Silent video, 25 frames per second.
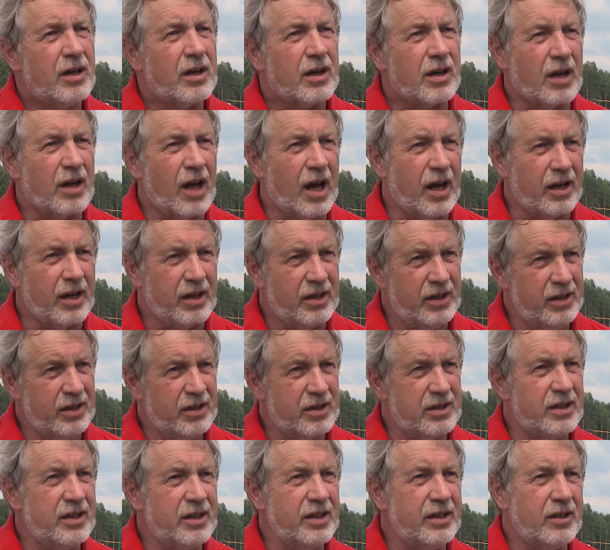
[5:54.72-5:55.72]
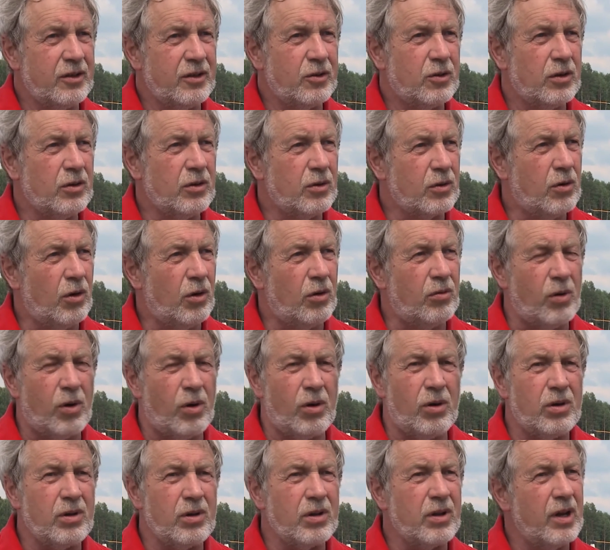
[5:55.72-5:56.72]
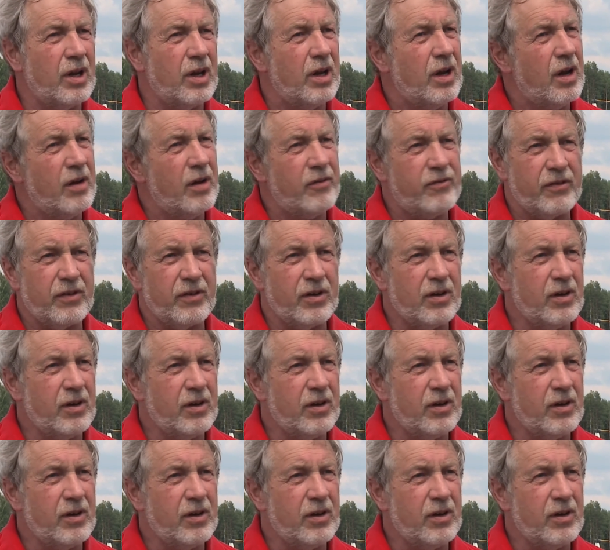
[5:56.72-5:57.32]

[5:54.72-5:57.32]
like here in Konokovo. They have